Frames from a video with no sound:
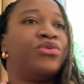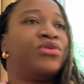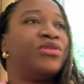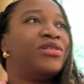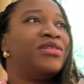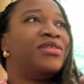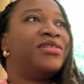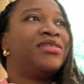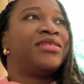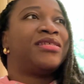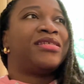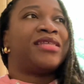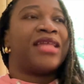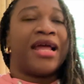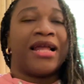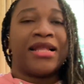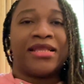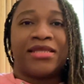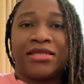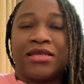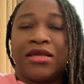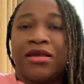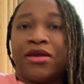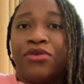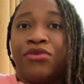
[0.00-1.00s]

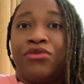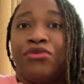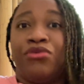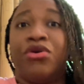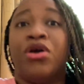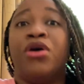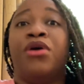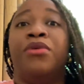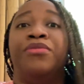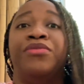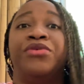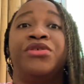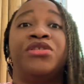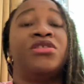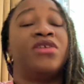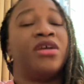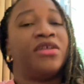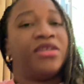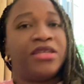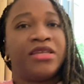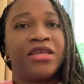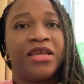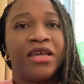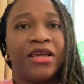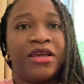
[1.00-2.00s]
start
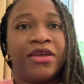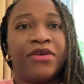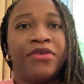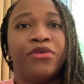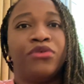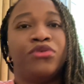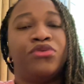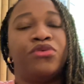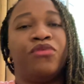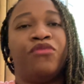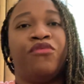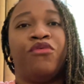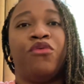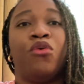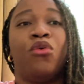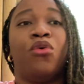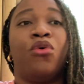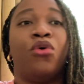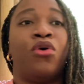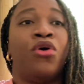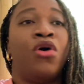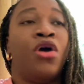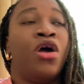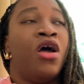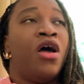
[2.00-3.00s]
studying
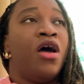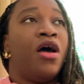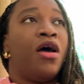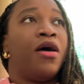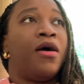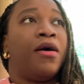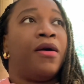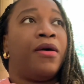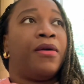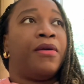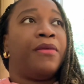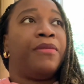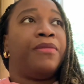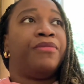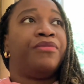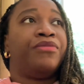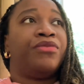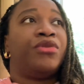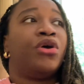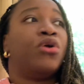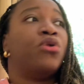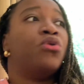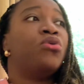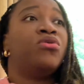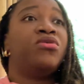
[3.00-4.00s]
for
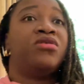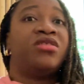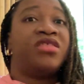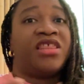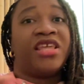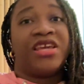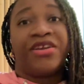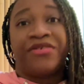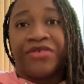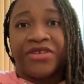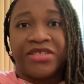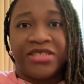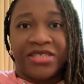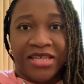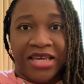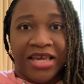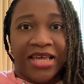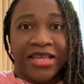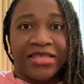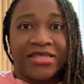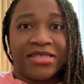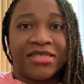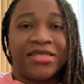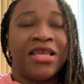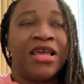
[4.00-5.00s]
the whole theory
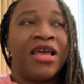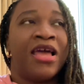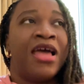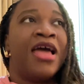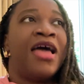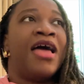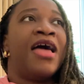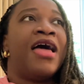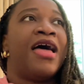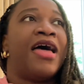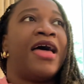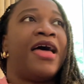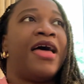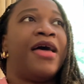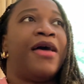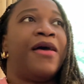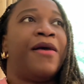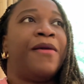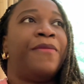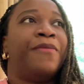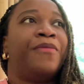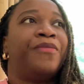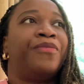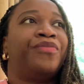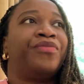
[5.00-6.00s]
test.
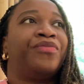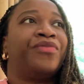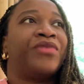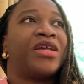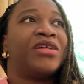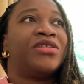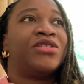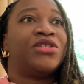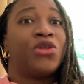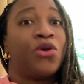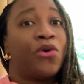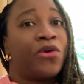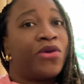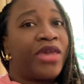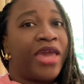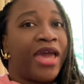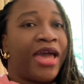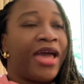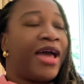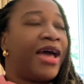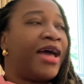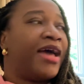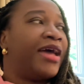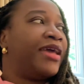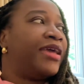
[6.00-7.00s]
And so
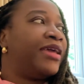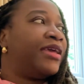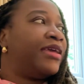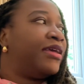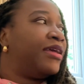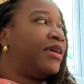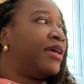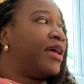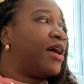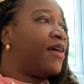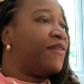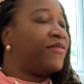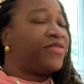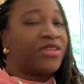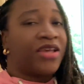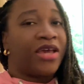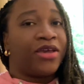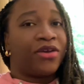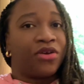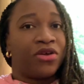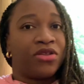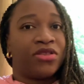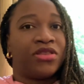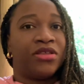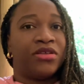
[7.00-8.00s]
yeah, after I
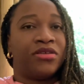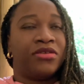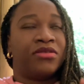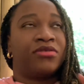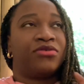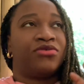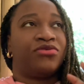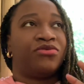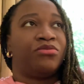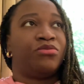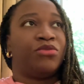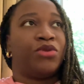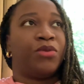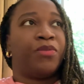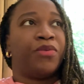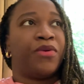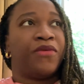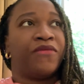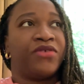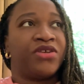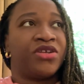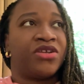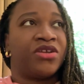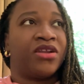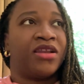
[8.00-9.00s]
got the
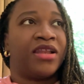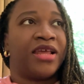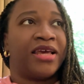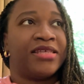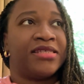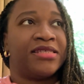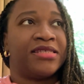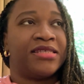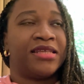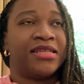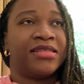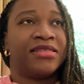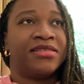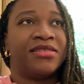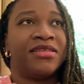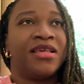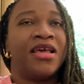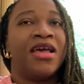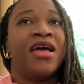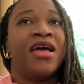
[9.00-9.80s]
provisional license,